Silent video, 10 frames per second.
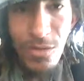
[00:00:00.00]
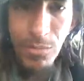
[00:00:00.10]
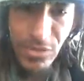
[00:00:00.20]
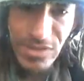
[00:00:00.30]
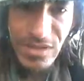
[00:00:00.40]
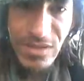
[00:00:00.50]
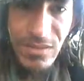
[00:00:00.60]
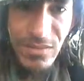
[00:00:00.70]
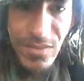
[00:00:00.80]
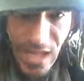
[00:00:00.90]
your
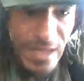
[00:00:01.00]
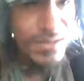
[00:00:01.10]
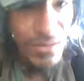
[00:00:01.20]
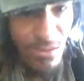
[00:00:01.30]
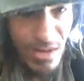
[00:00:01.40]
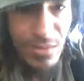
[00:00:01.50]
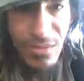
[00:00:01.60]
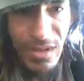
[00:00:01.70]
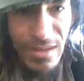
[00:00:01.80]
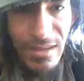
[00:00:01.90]
prison fag story,
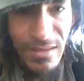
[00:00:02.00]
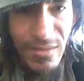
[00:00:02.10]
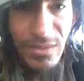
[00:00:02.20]
Perlita,